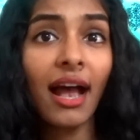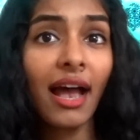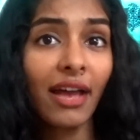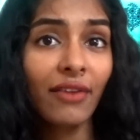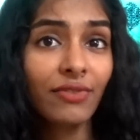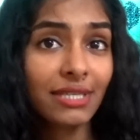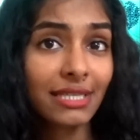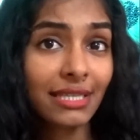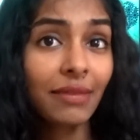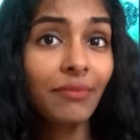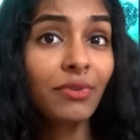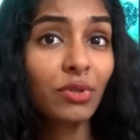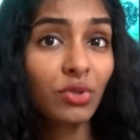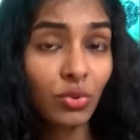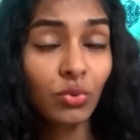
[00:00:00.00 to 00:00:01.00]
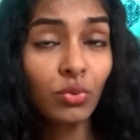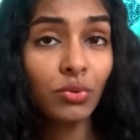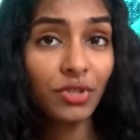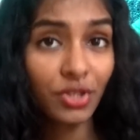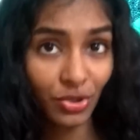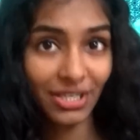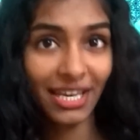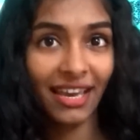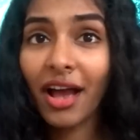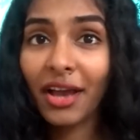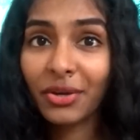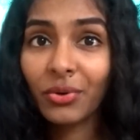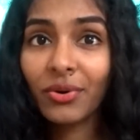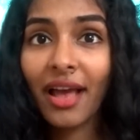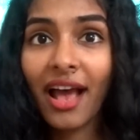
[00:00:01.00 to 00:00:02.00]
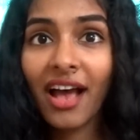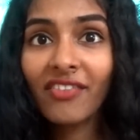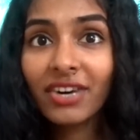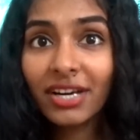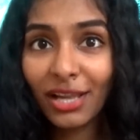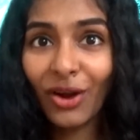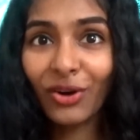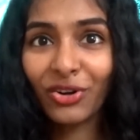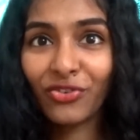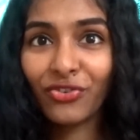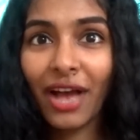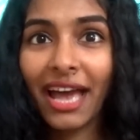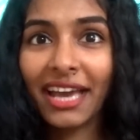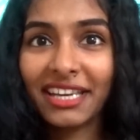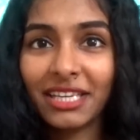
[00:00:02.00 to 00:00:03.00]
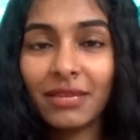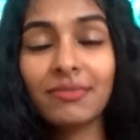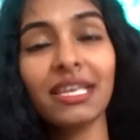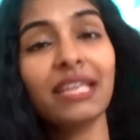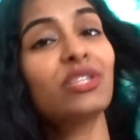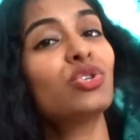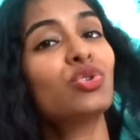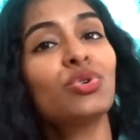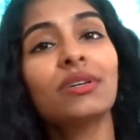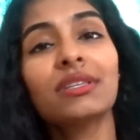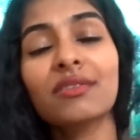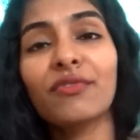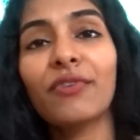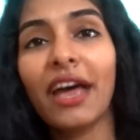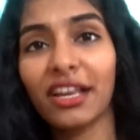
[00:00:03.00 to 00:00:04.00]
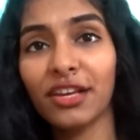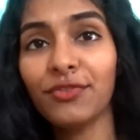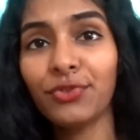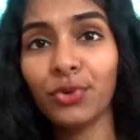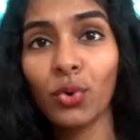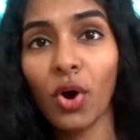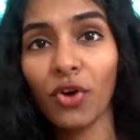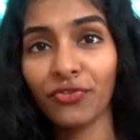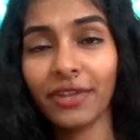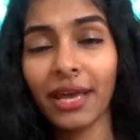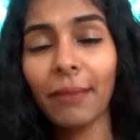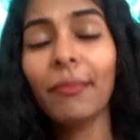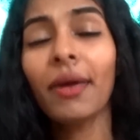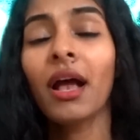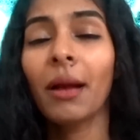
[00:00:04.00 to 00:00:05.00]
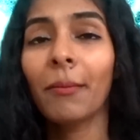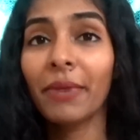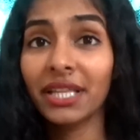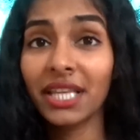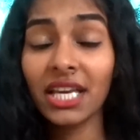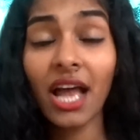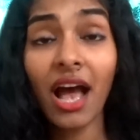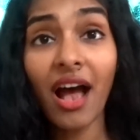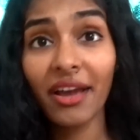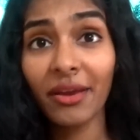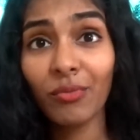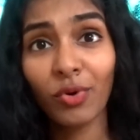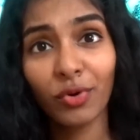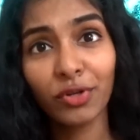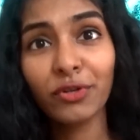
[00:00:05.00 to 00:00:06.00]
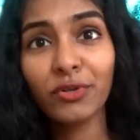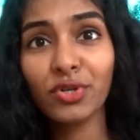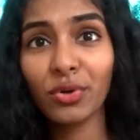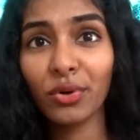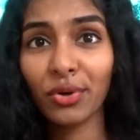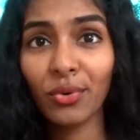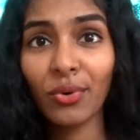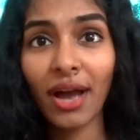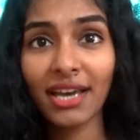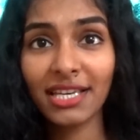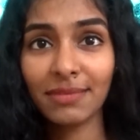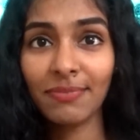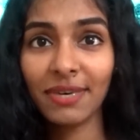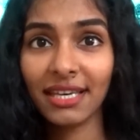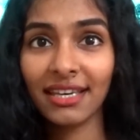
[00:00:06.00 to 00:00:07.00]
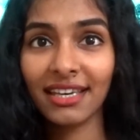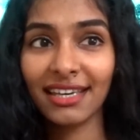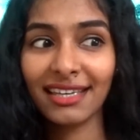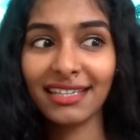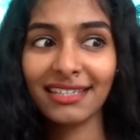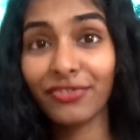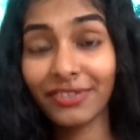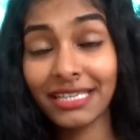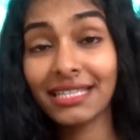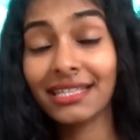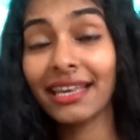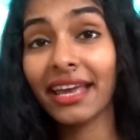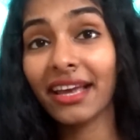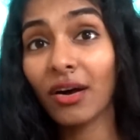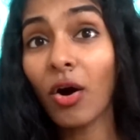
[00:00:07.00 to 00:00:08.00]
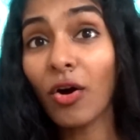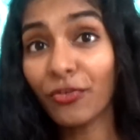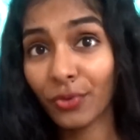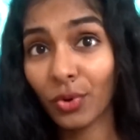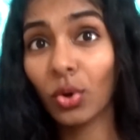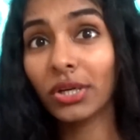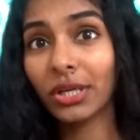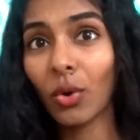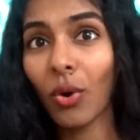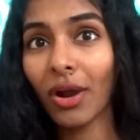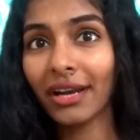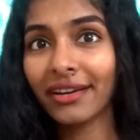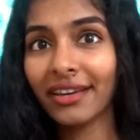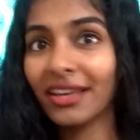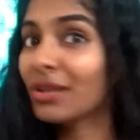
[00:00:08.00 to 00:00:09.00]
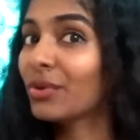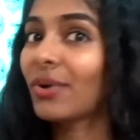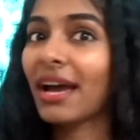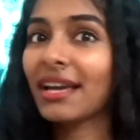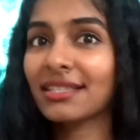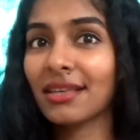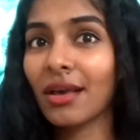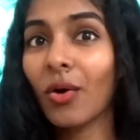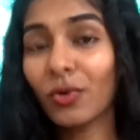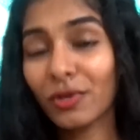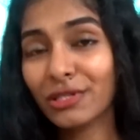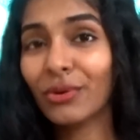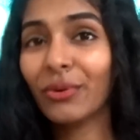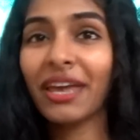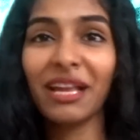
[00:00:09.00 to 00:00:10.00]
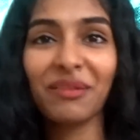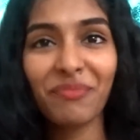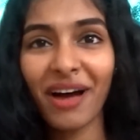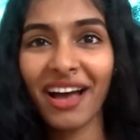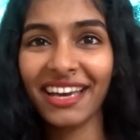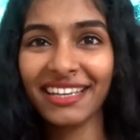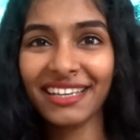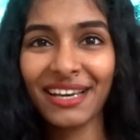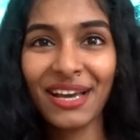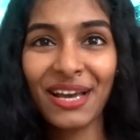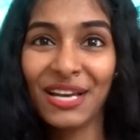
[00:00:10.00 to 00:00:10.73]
I have received 2 today. I don't have a lot of items, it's just very few of them, but then I wanted to show you guys because it is like of good quality. You guys also can buy it.